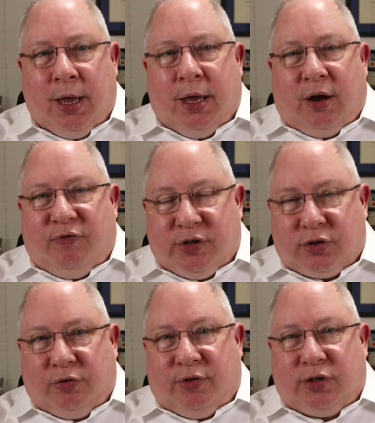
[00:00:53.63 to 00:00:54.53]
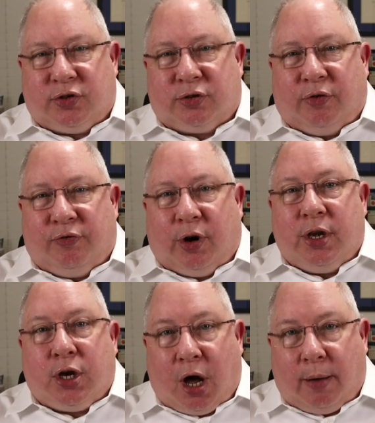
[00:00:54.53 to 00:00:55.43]
Now, visitor visas are a
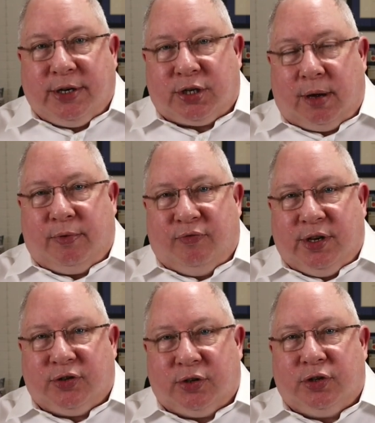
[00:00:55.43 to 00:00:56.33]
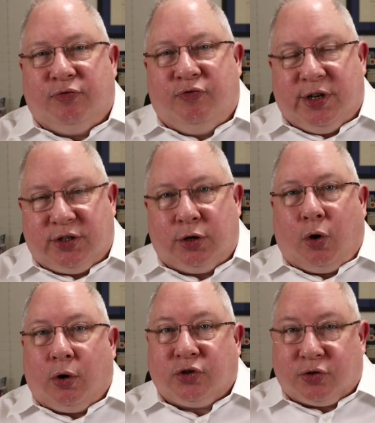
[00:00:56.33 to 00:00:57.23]
very common type of visa to
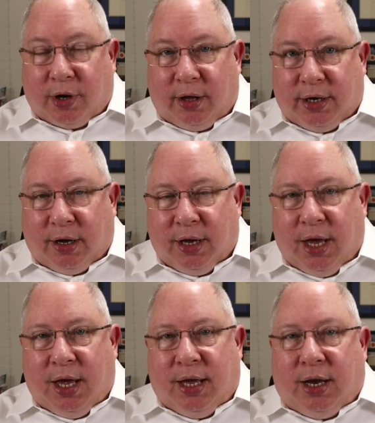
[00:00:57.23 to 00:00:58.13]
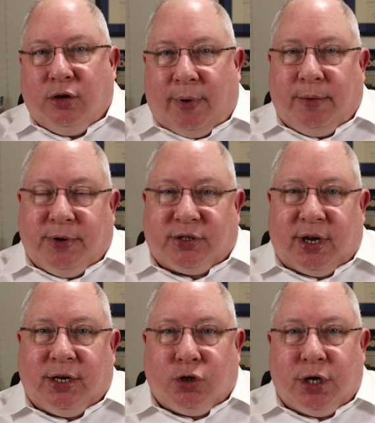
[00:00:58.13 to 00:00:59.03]
visit Australia. Now, you might be
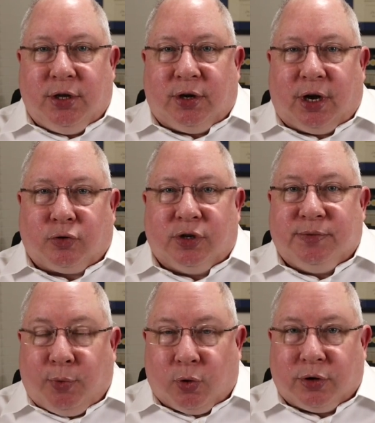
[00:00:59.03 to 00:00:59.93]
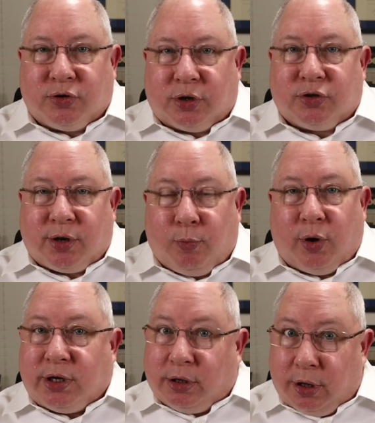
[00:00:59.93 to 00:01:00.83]
saying, gee, the country's borders are
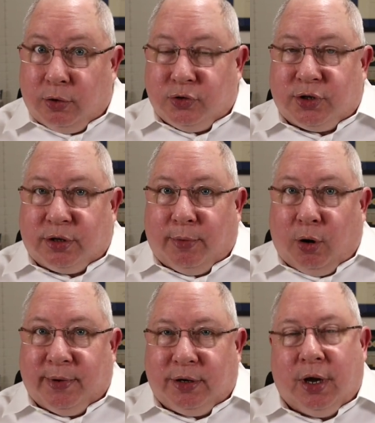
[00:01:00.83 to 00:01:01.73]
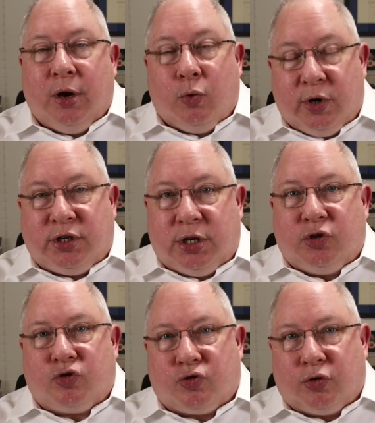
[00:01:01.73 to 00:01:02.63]
somewhat closed at the moment, which
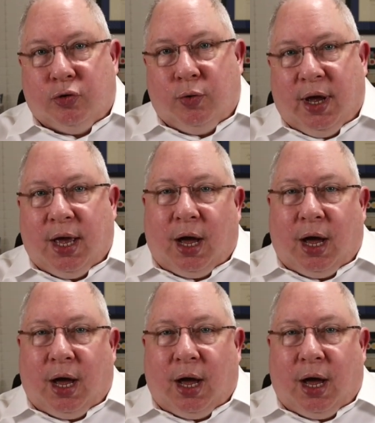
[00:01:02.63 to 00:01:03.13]
is true.